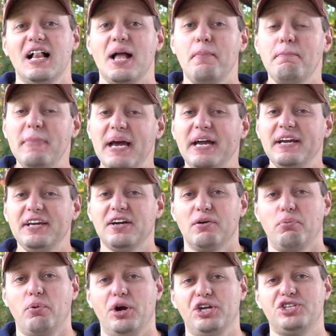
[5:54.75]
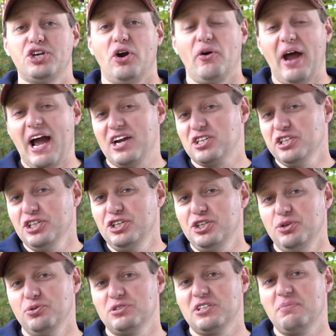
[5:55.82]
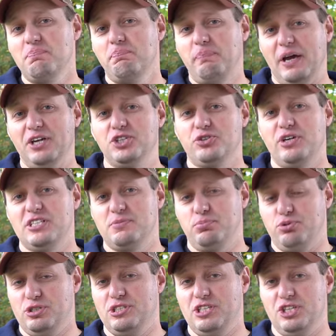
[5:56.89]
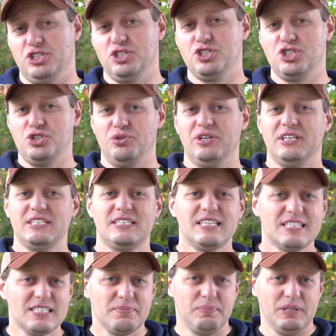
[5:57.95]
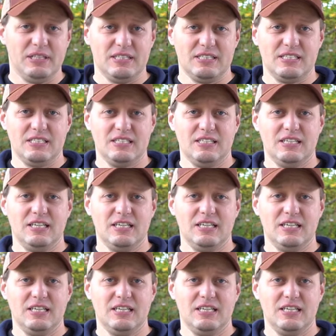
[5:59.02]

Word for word: many of which are actually used in bench rest precision shooting disciplines.